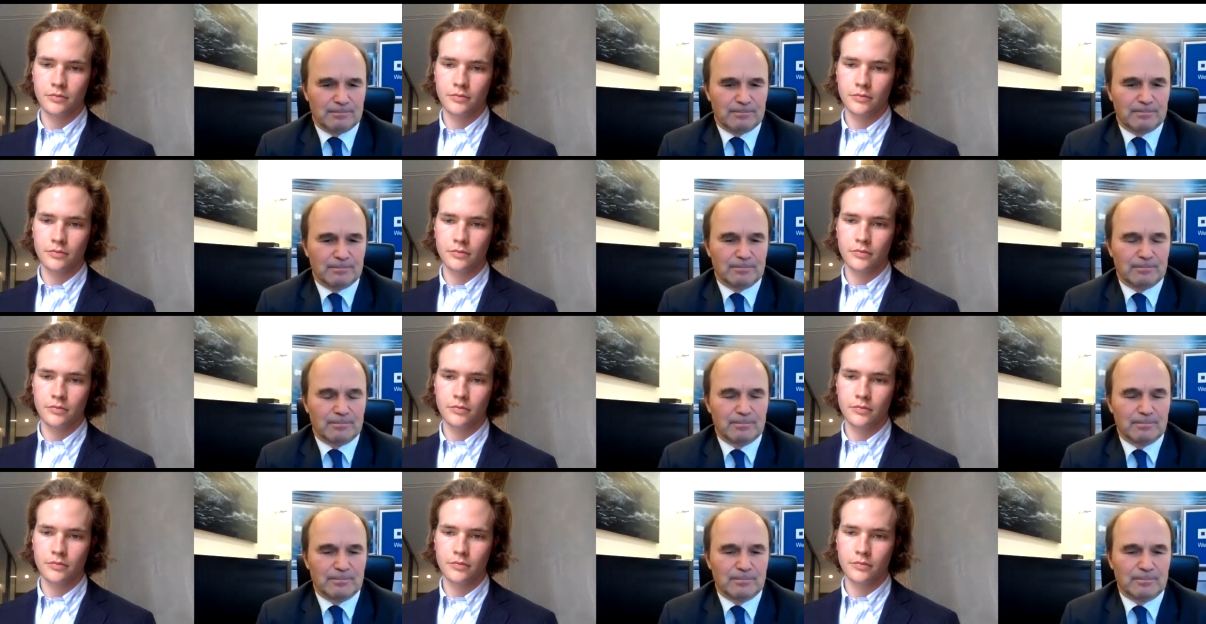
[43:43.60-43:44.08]

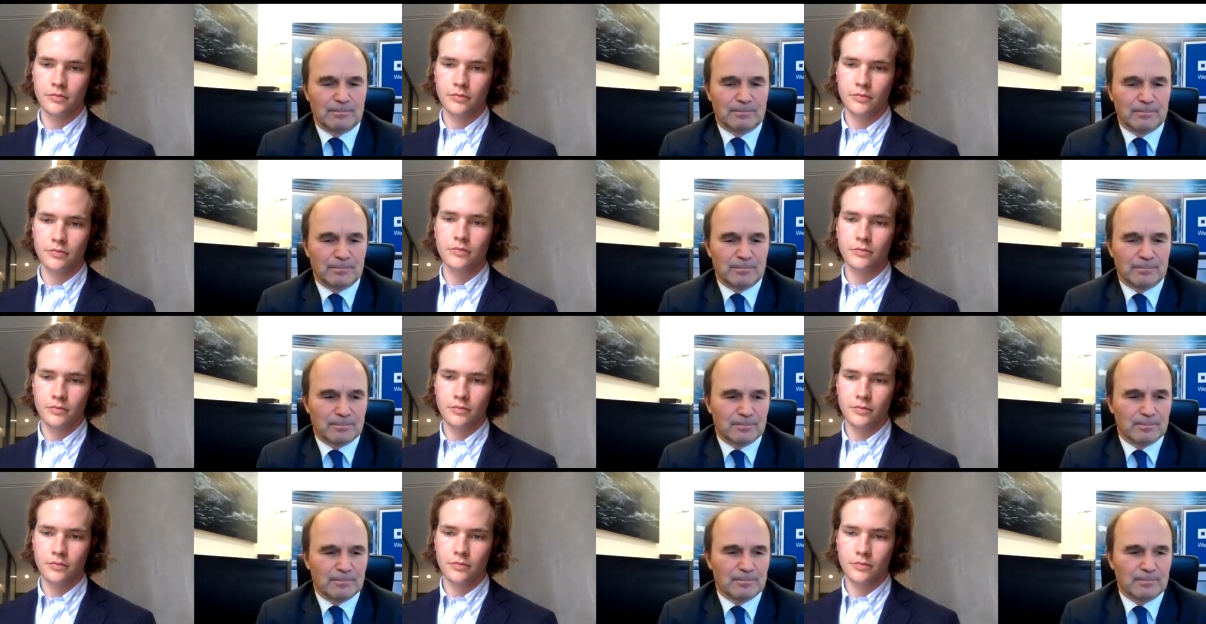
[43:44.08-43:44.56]

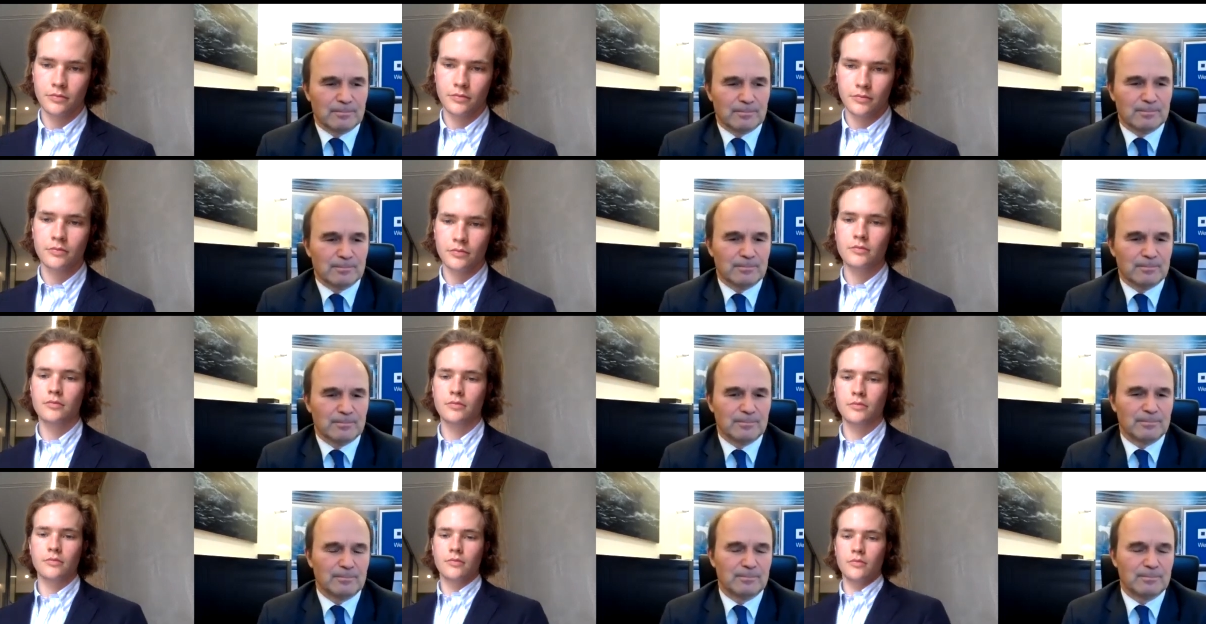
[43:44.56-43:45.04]

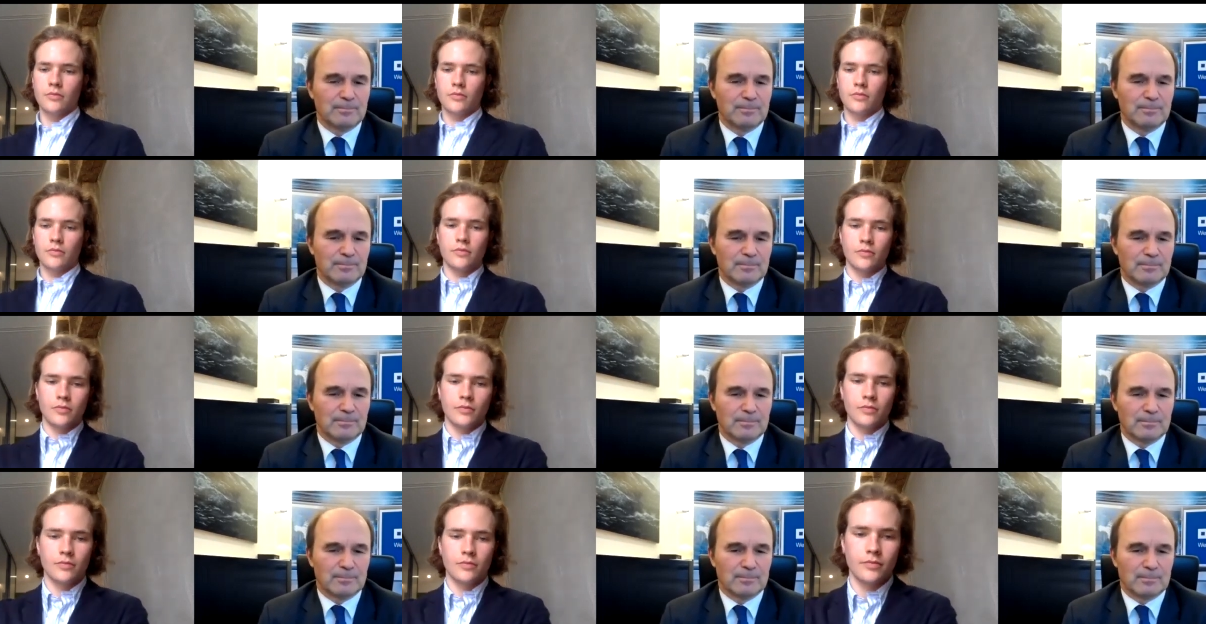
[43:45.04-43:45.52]

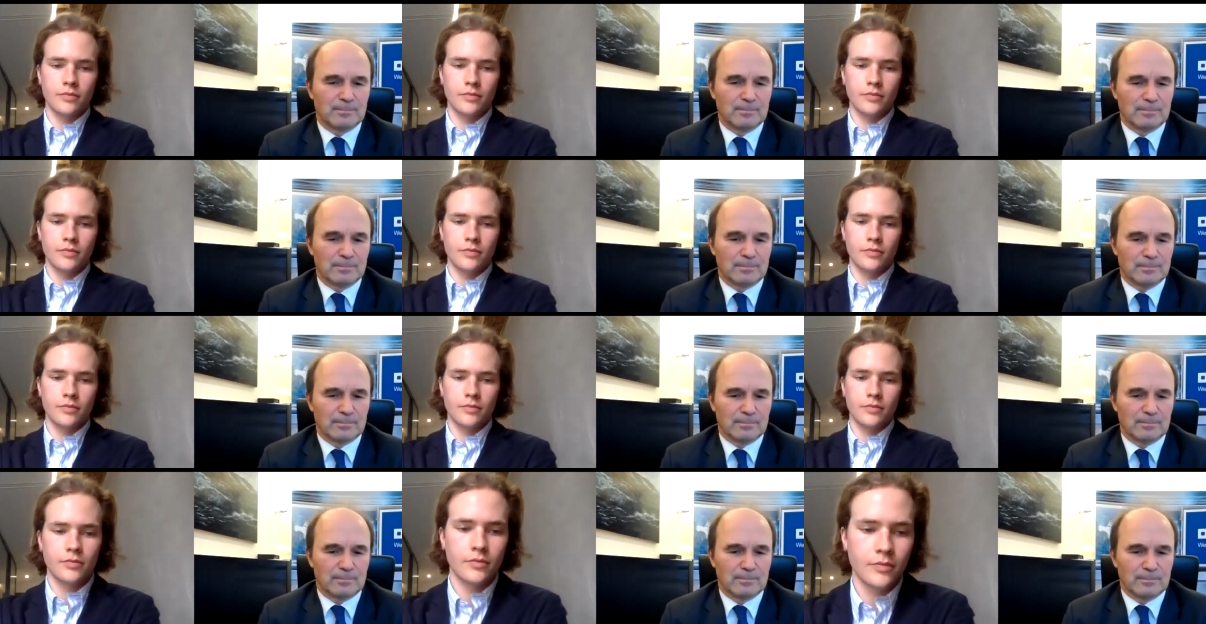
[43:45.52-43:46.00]

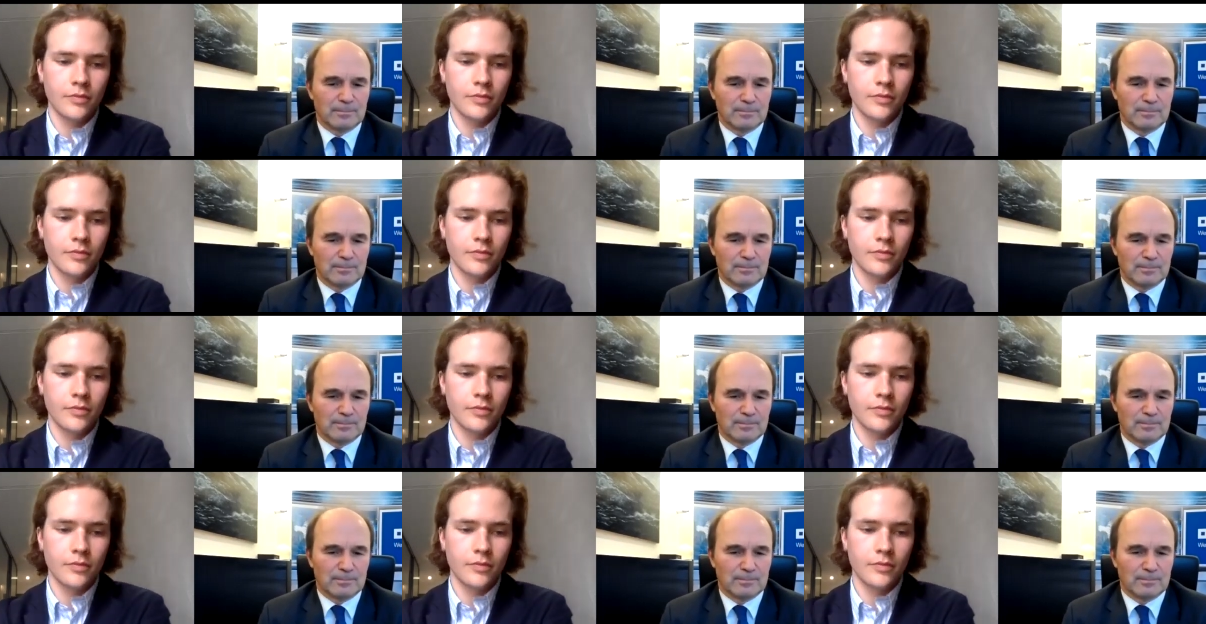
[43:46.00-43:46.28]
[no speech]